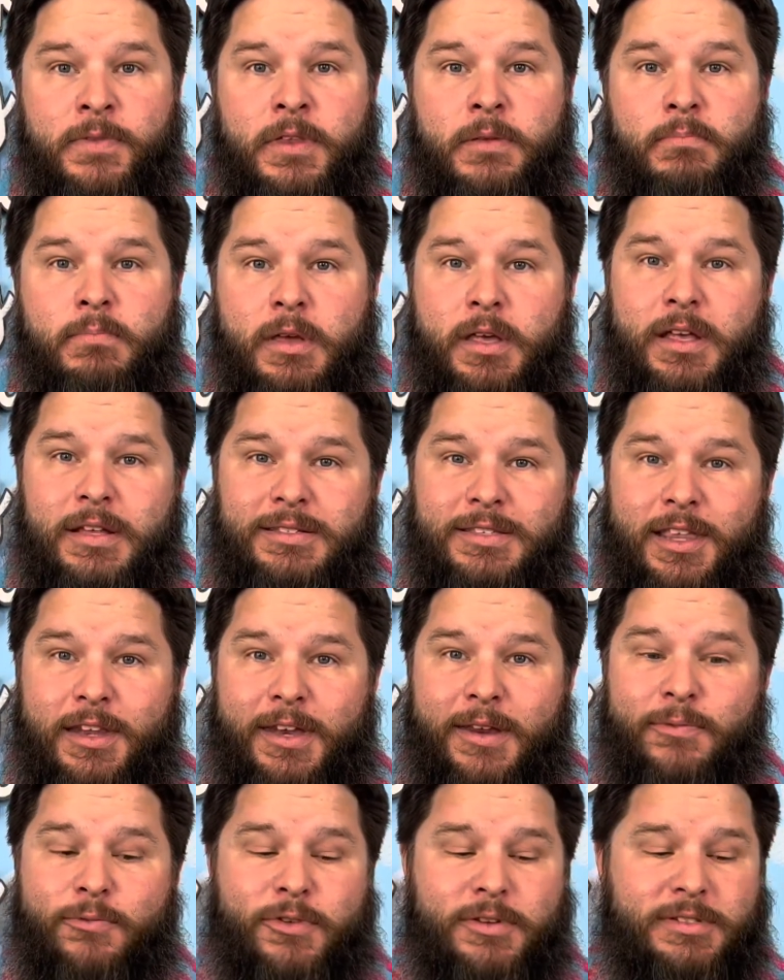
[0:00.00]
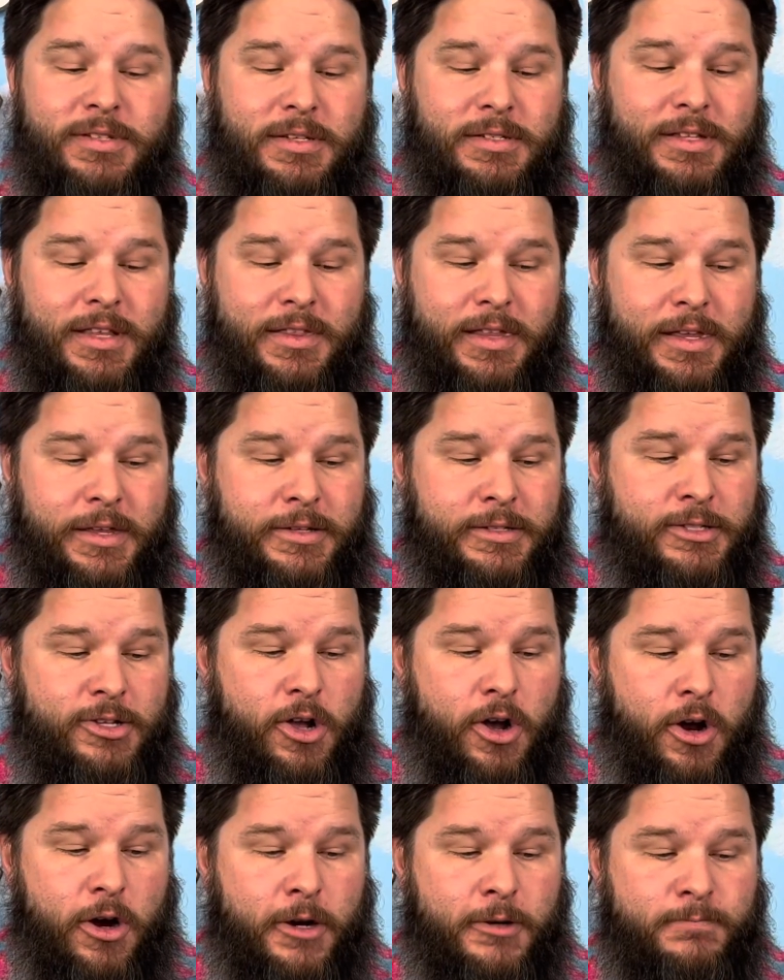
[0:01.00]
because the differences in these
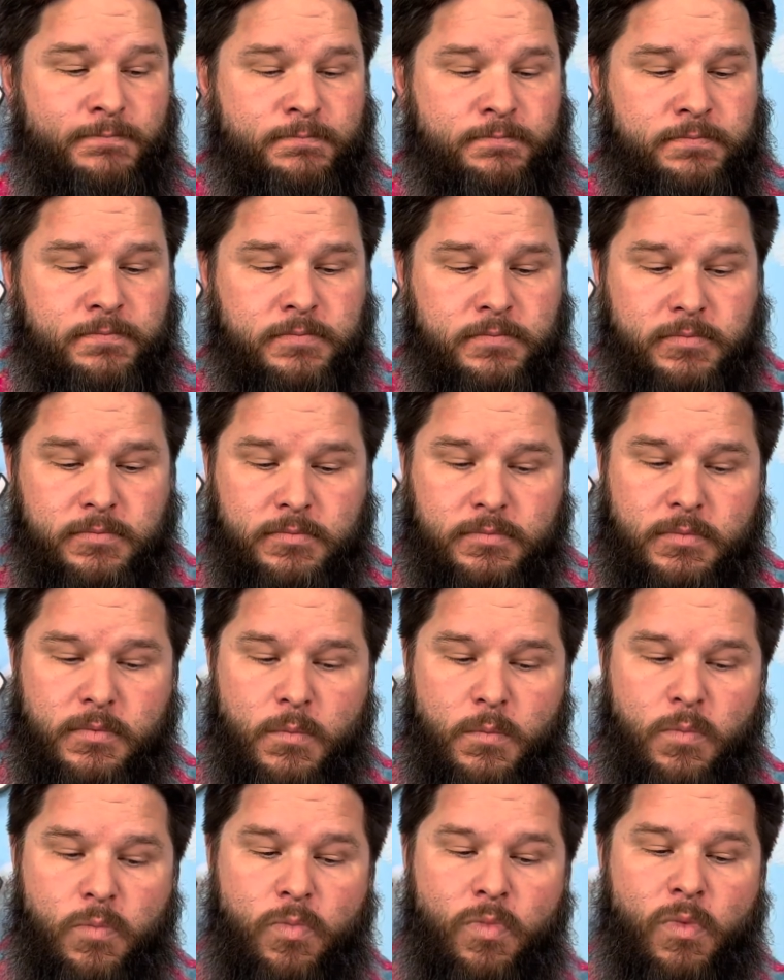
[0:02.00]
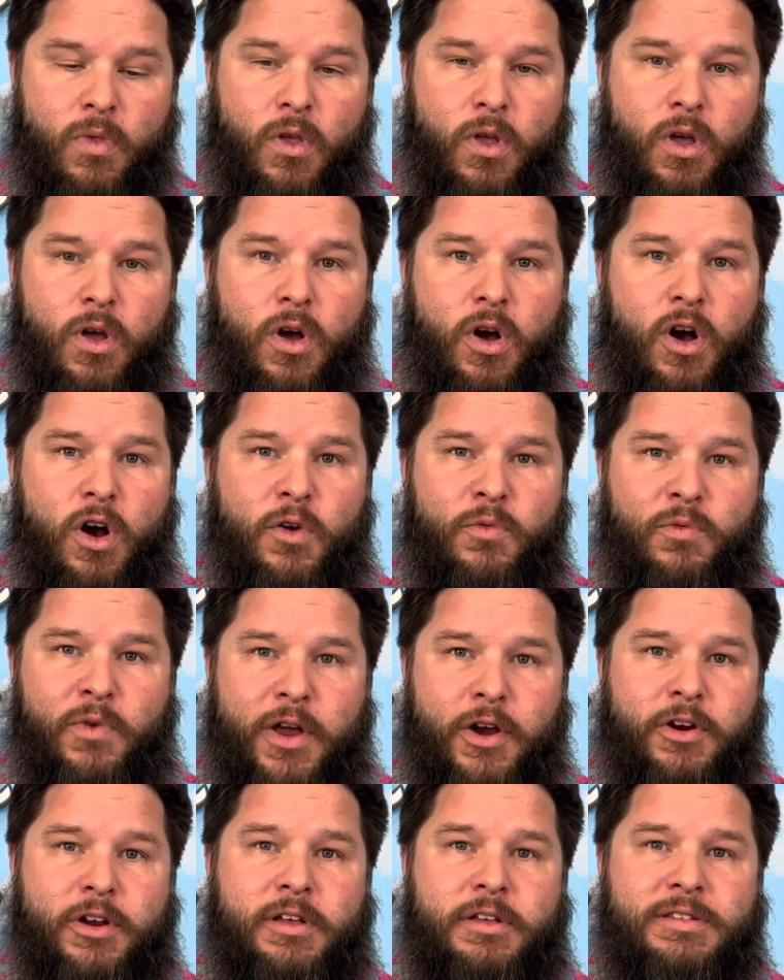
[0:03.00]
are
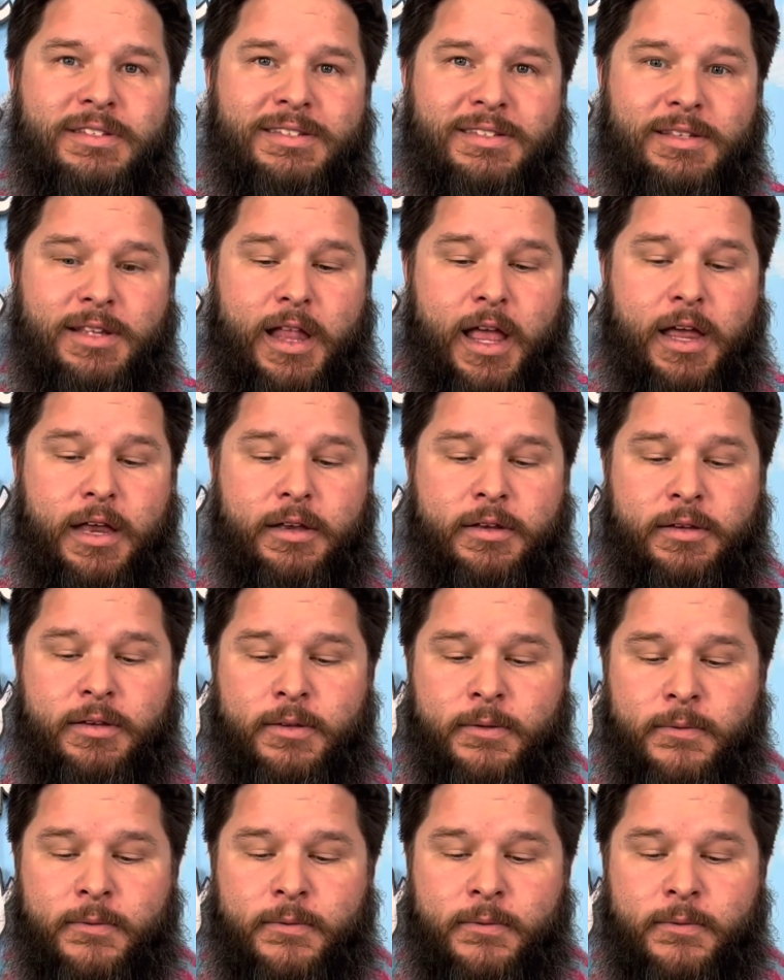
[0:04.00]
very slight.